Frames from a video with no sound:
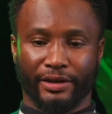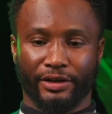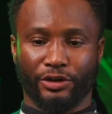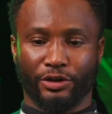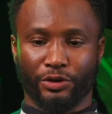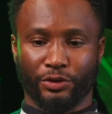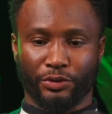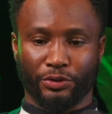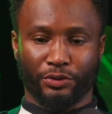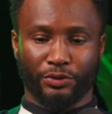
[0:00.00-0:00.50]

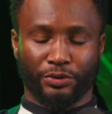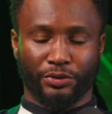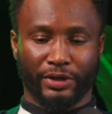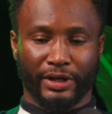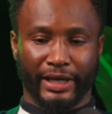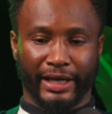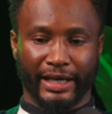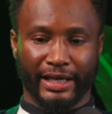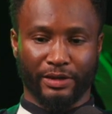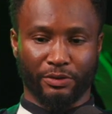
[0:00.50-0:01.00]

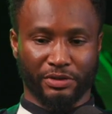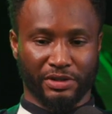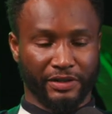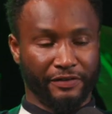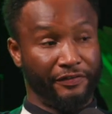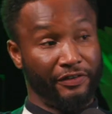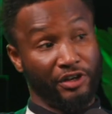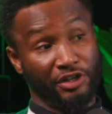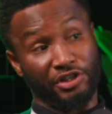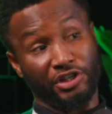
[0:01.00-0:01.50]
he was the
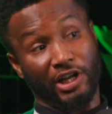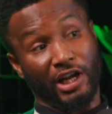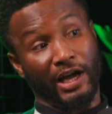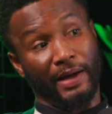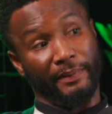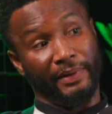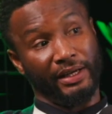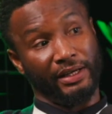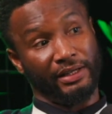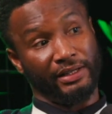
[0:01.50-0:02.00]
first to
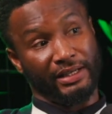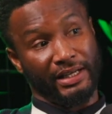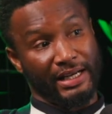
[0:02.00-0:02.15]
come in,